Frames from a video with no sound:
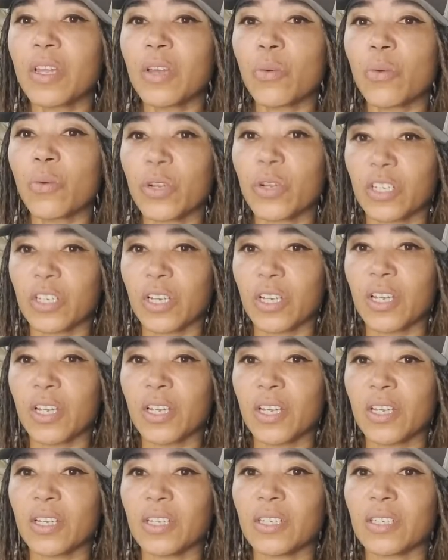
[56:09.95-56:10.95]
which
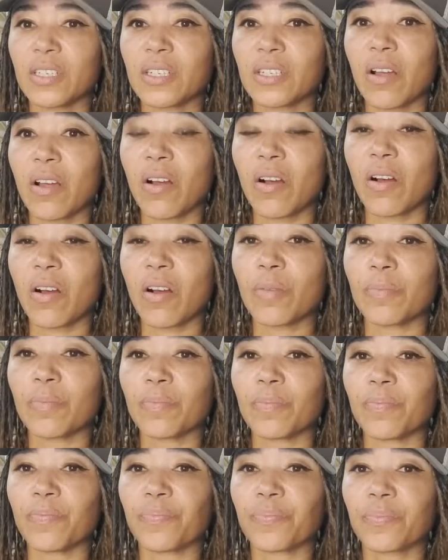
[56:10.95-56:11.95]
is
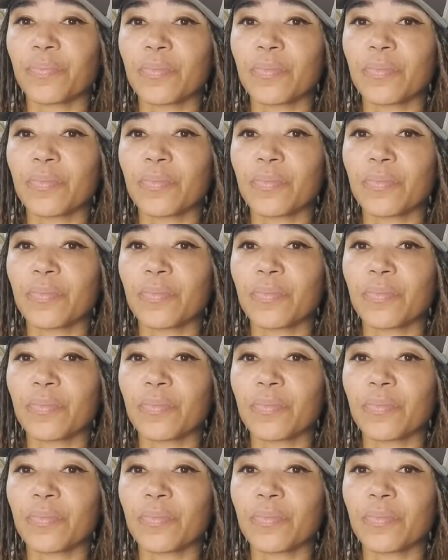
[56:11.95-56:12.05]
um,